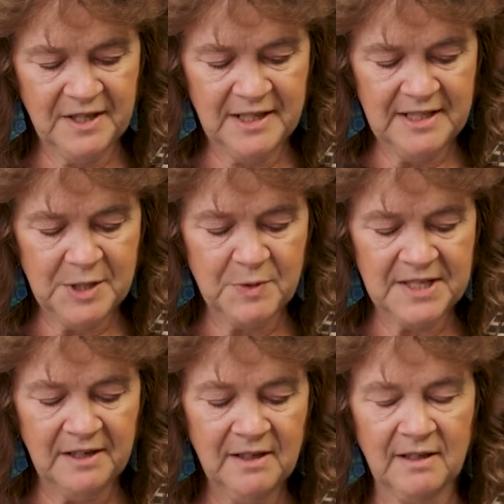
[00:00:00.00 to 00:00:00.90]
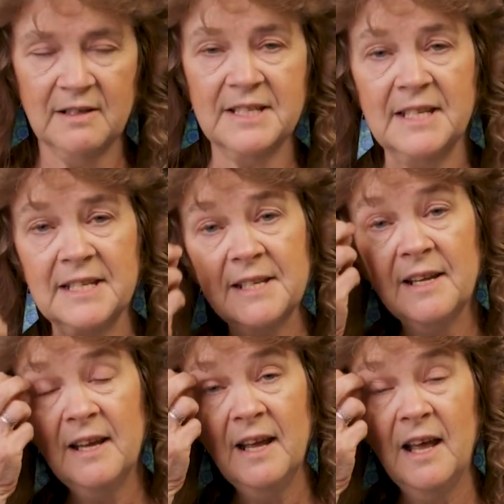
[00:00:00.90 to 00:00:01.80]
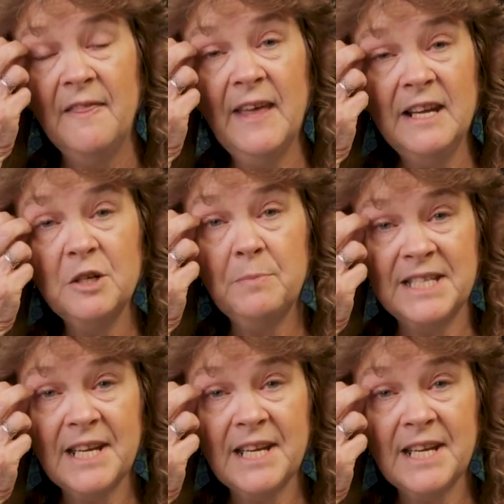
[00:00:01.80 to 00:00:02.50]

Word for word: that these were sunglasses, and they could be